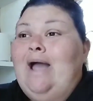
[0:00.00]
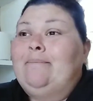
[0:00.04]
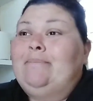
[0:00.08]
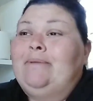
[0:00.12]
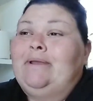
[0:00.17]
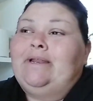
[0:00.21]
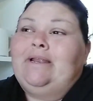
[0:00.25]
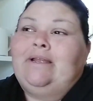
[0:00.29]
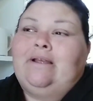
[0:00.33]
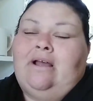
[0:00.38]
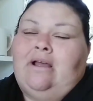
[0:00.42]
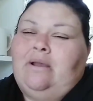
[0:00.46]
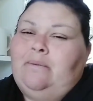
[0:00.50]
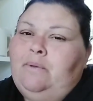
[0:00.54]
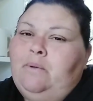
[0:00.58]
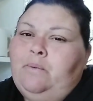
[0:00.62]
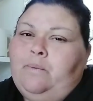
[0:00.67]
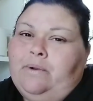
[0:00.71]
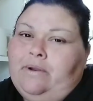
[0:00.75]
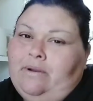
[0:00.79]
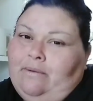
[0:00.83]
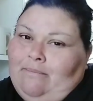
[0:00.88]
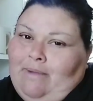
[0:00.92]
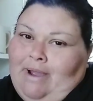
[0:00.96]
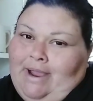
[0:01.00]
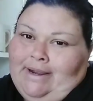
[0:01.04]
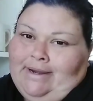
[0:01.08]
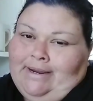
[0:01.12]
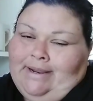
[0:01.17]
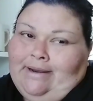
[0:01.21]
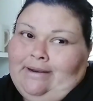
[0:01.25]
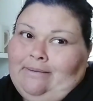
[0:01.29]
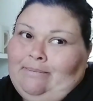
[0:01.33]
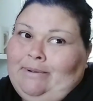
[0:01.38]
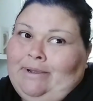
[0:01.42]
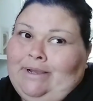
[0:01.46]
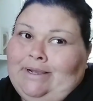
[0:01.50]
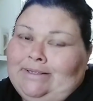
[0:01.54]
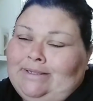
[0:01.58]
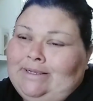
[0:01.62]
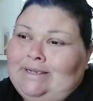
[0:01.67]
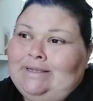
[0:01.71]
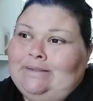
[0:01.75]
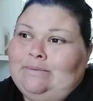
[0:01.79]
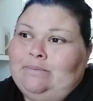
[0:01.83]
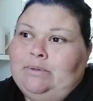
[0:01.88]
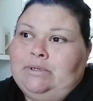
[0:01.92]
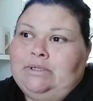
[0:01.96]
I mean, hubby wouldn't mind it because
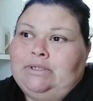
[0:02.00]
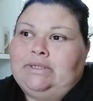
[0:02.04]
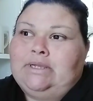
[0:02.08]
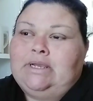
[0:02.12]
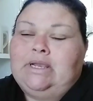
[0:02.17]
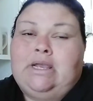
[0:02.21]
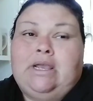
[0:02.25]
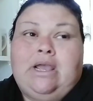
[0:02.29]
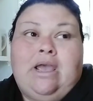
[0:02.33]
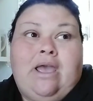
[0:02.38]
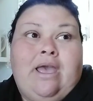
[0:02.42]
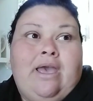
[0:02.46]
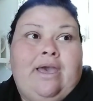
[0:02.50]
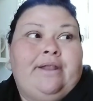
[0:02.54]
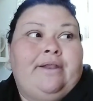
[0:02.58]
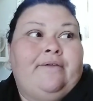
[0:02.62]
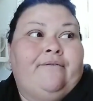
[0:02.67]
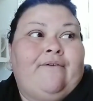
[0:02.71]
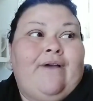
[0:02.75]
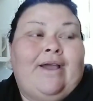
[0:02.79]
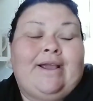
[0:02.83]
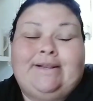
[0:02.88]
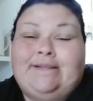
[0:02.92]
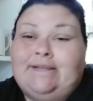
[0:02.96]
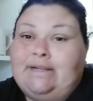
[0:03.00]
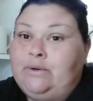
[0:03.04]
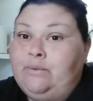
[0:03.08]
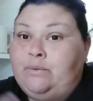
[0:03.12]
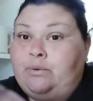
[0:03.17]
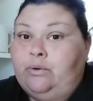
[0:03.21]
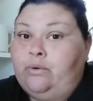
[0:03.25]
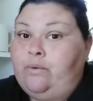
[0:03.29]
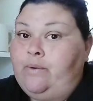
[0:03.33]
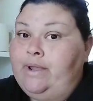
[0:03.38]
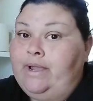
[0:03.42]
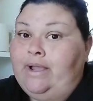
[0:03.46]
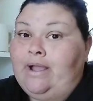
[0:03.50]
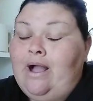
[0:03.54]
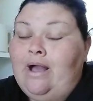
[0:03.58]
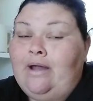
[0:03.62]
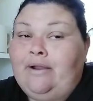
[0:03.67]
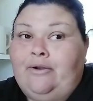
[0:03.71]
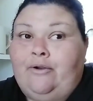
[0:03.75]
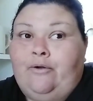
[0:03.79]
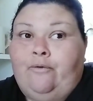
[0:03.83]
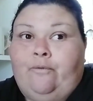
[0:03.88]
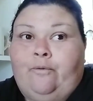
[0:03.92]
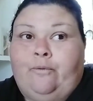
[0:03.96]
he's busy, and if I did it real quick,
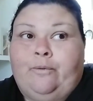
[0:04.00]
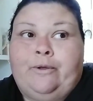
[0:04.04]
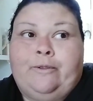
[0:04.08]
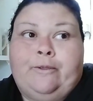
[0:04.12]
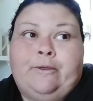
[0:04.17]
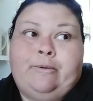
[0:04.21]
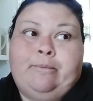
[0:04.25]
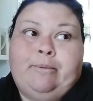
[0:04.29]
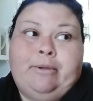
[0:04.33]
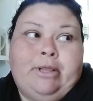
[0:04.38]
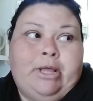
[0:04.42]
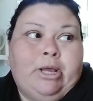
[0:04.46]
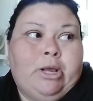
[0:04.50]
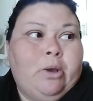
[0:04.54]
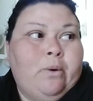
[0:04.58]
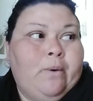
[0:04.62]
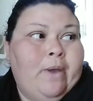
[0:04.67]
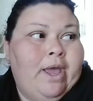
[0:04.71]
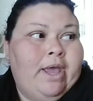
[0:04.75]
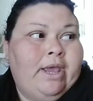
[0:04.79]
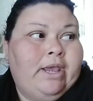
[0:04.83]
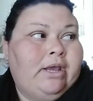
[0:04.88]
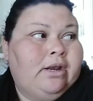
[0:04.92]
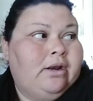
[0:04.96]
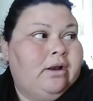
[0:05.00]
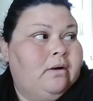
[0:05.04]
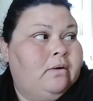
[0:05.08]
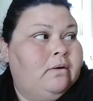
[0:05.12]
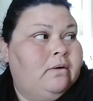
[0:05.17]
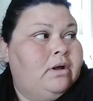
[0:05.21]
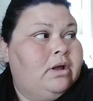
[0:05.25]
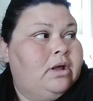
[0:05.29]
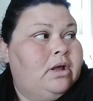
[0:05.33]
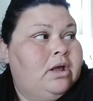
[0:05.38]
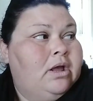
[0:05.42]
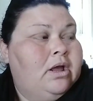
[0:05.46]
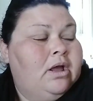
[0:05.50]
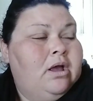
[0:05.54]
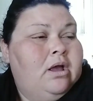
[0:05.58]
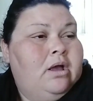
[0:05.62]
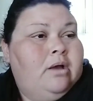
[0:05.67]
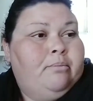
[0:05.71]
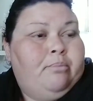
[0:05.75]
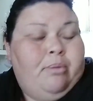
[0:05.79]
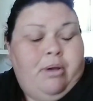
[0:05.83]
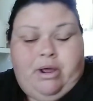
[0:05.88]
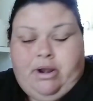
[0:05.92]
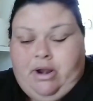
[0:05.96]
got it over with, he'd be like, okay, you know.
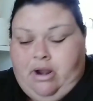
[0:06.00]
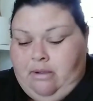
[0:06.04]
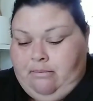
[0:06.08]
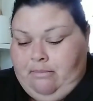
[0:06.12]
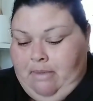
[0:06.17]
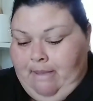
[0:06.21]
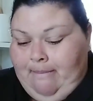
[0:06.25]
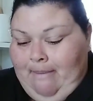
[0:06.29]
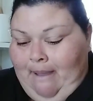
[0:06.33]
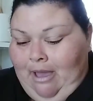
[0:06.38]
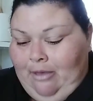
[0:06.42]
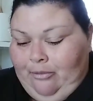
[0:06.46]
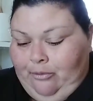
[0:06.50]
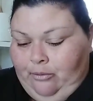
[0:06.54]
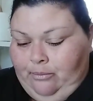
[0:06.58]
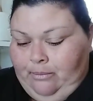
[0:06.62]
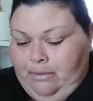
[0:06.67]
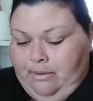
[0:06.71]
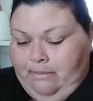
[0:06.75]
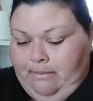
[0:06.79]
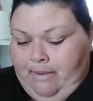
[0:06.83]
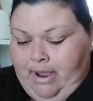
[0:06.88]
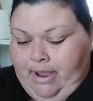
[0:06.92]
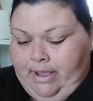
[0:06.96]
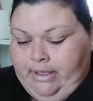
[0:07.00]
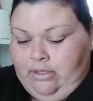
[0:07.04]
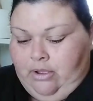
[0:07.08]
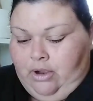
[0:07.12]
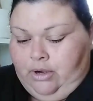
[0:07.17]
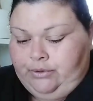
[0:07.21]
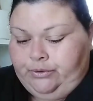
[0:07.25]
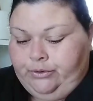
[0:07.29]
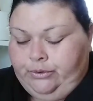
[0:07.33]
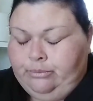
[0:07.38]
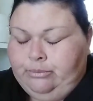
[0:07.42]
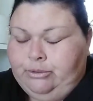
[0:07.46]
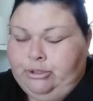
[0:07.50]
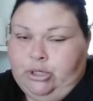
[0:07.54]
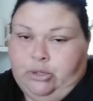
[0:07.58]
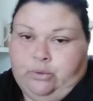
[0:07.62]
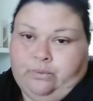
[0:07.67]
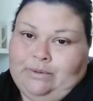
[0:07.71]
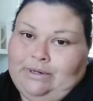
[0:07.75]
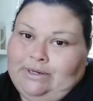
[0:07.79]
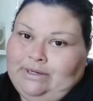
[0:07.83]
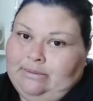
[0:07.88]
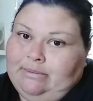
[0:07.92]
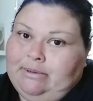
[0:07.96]
But uh, my bathroom and my laundry room
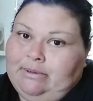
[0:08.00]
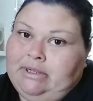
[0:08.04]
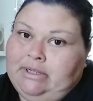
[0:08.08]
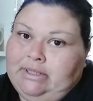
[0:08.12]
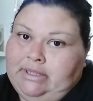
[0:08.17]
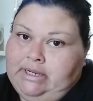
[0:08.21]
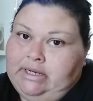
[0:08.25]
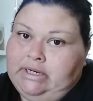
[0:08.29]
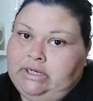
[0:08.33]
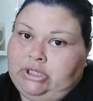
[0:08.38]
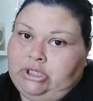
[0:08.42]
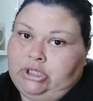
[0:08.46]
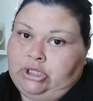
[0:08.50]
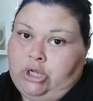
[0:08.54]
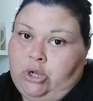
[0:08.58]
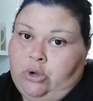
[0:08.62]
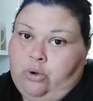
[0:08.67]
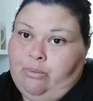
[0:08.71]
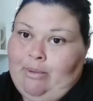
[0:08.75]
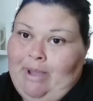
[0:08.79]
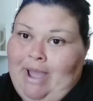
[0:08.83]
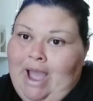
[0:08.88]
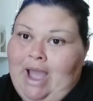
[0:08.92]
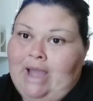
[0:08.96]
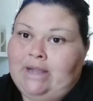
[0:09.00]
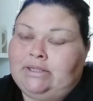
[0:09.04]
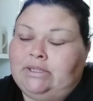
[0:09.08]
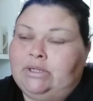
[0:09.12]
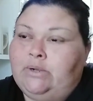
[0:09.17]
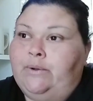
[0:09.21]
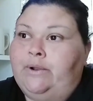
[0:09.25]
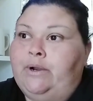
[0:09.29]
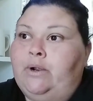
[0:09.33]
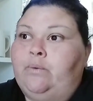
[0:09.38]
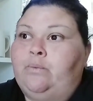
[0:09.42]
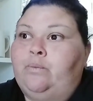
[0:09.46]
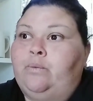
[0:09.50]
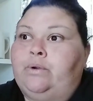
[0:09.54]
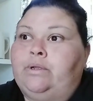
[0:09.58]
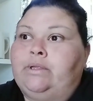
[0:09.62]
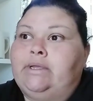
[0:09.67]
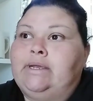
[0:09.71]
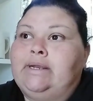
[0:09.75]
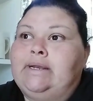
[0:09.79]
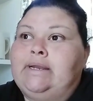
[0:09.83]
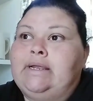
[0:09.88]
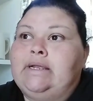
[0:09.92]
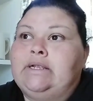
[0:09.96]
don't need to be cleaned so bad, so I don't
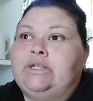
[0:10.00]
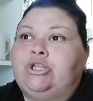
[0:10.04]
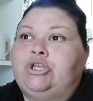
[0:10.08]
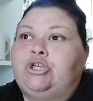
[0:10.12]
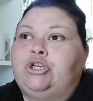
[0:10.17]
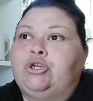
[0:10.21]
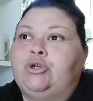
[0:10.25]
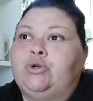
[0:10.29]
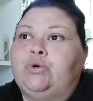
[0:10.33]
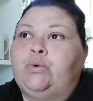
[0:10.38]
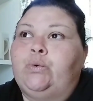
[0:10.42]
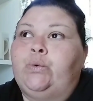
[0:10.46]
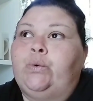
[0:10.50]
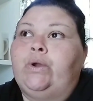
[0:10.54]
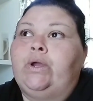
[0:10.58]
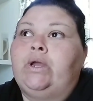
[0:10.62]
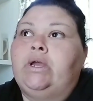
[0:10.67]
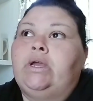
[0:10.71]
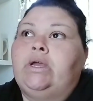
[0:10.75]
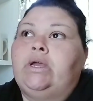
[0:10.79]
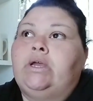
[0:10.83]
really need to